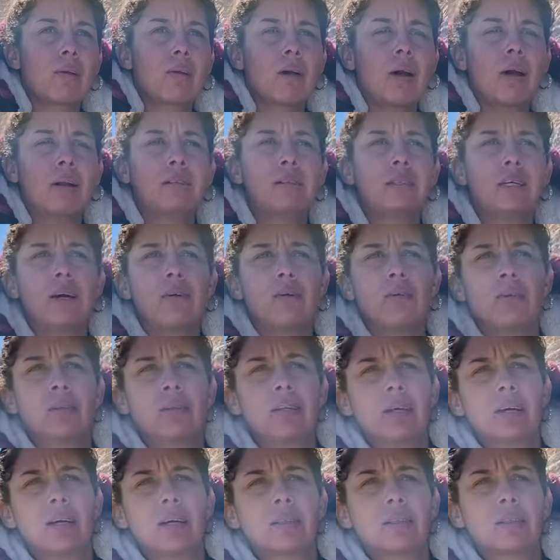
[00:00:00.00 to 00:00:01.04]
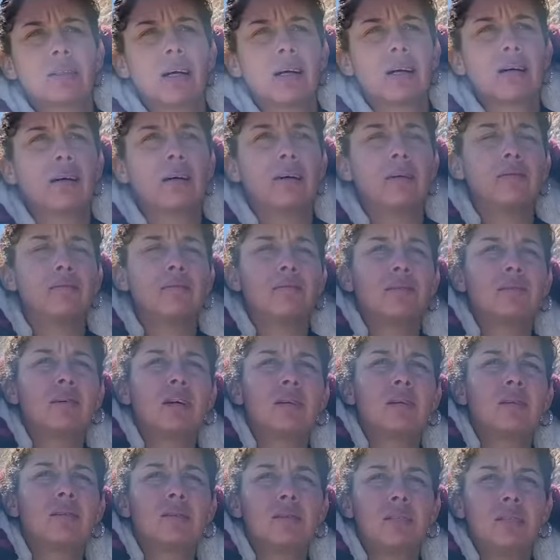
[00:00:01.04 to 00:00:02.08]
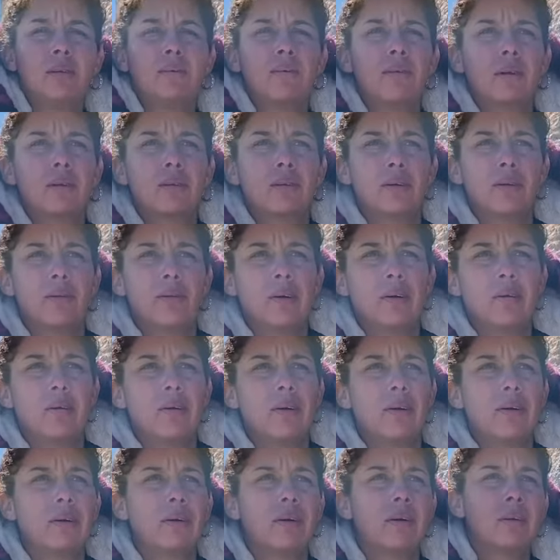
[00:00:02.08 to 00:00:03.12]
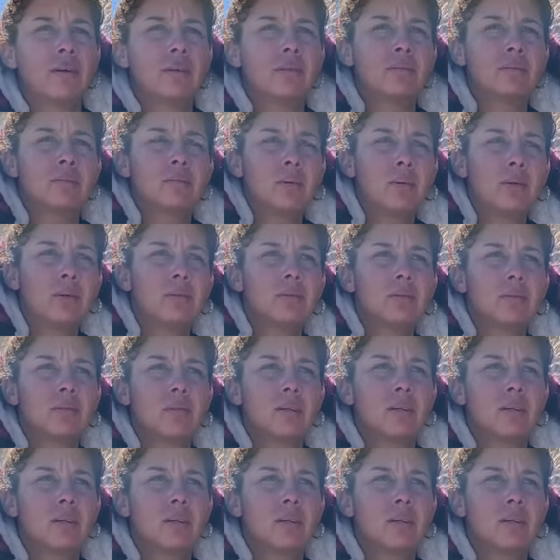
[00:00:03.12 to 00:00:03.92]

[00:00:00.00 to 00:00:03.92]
honestly, I don't think it's like a defect or whatever on the pills.